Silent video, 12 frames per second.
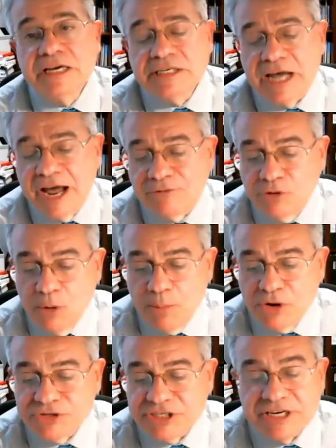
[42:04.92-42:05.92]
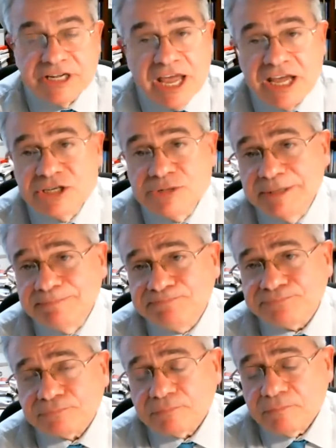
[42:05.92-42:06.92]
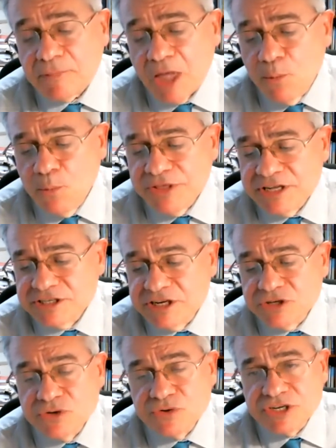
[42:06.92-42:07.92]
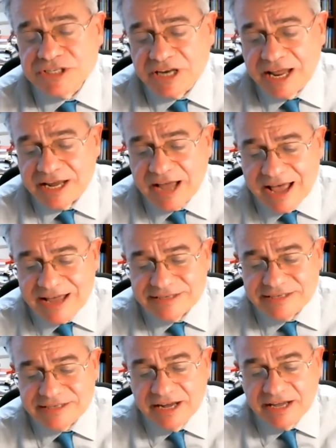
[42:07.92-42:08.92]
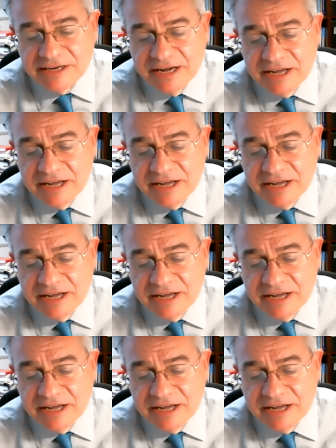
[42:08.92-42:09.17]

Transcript: to have robust engagement with institutions like ASEAN